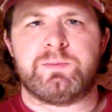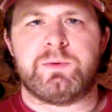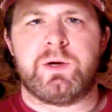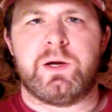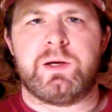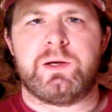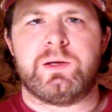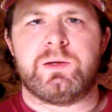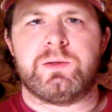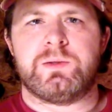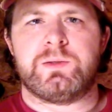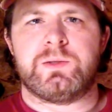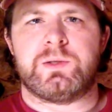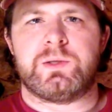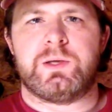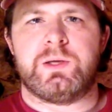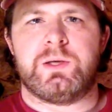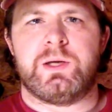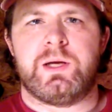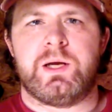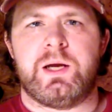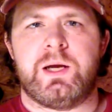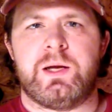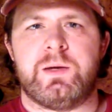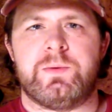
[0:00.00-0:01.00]
breakers are going
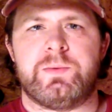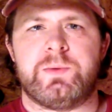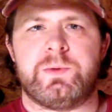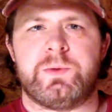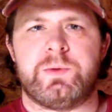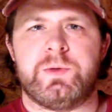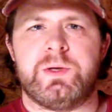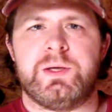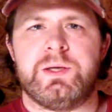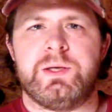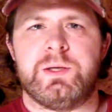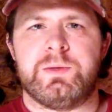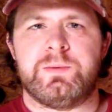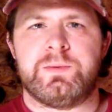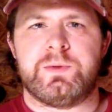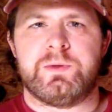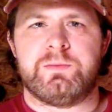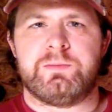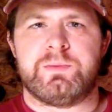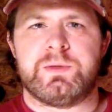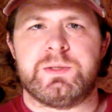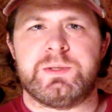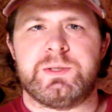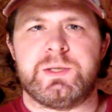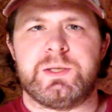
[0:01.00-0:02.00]
to have 3
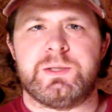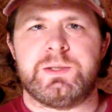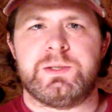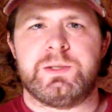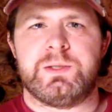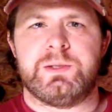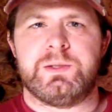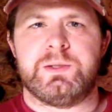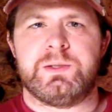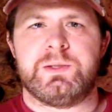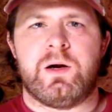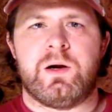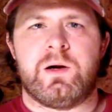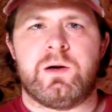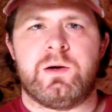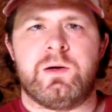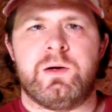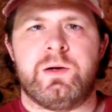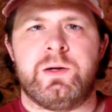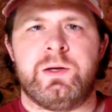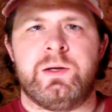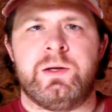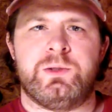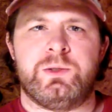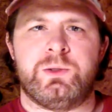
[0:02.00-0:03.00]
different positions:
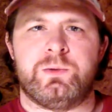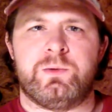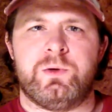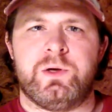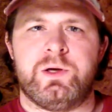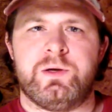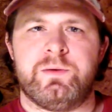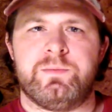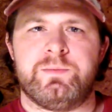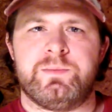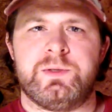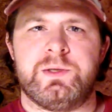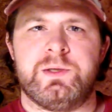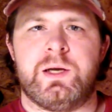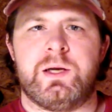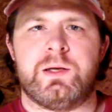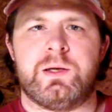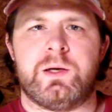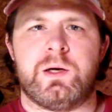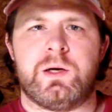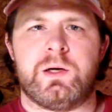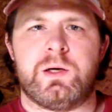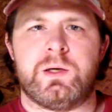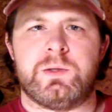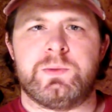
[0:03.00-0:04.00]
on, tripped, and
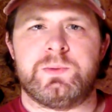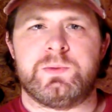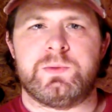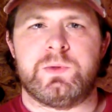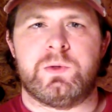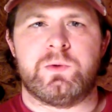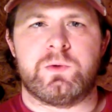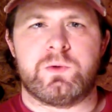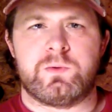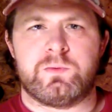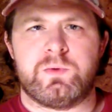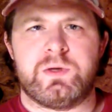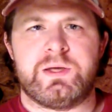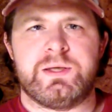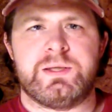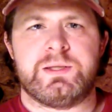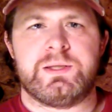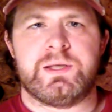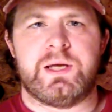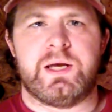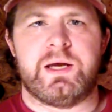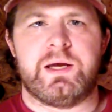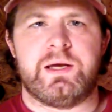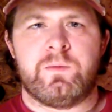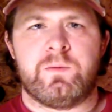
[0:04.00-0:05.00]
off or
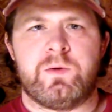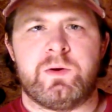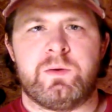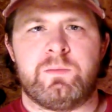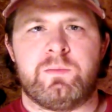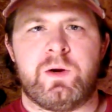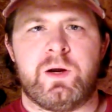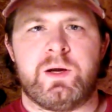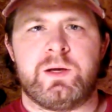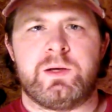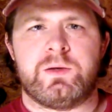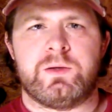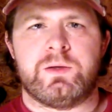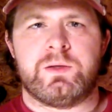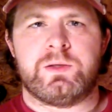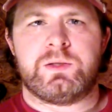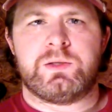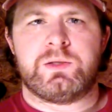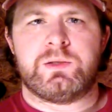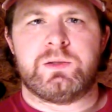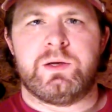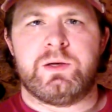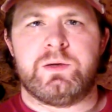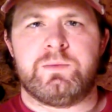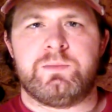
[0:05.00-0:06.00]
reset. When a breaker is
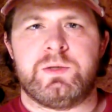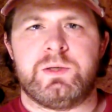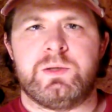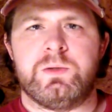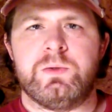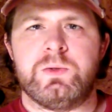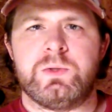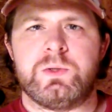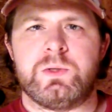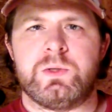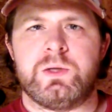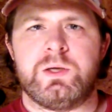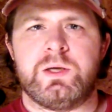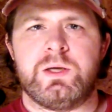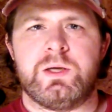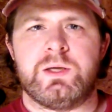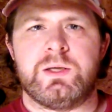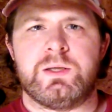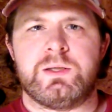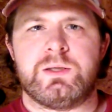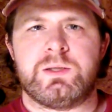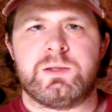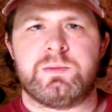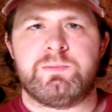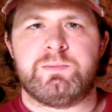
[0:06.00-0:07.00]
tripped, usually it's